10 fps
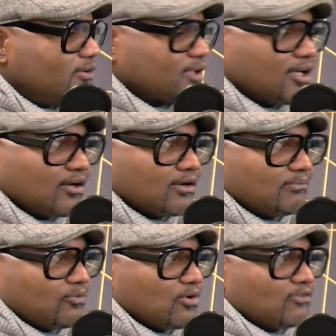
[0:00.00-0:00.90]
healthcare,
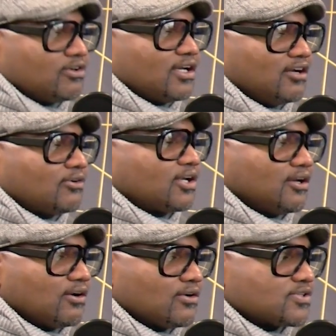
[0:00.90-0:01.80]
more of a
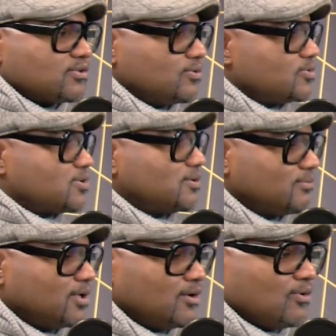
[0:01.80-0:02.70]
healthcare
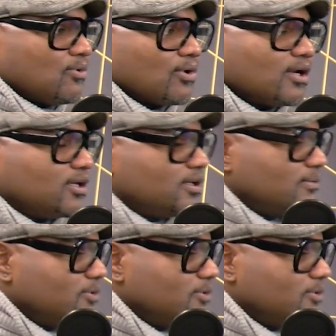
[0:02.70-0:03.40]
solution oriented